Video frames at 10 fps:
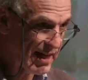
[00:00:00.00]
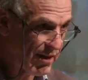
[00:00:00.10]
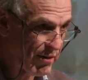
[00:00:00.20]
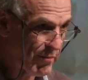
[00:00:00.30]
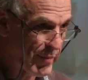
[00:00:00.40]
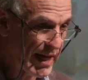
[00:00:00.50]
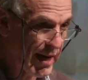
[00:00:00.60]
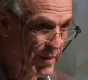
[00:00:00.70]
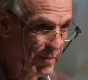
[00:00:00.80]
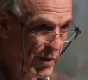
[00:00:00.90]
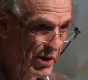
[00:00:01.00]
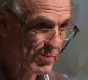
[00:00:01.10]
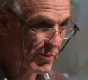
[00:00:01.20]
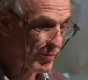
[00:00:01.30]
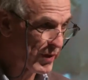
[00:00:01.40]
now becoming
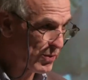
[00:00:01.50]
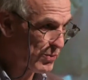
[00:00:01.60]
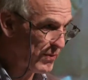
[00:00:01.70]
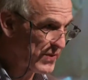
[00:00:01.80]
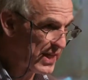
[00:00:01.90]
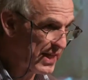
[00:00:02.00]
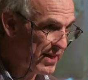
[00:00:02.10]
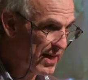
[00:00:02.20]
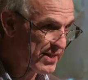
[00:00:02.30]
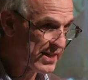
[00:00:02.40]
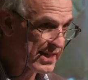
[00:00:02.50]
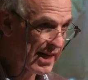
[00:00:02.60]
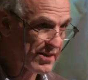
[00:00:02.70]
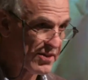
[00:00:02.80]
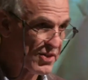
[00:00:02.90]
possible because we've seen a
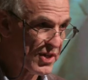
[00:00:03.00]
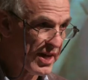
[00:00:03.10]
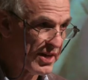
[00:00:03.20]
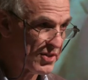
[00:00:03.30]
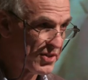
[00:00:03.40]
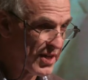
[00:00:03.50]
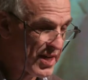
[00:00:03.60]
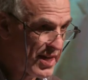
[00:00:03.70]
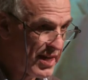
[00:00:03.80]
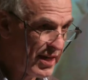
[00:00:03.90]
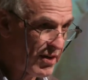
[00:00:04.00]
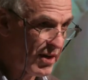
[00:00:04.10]
sudden change in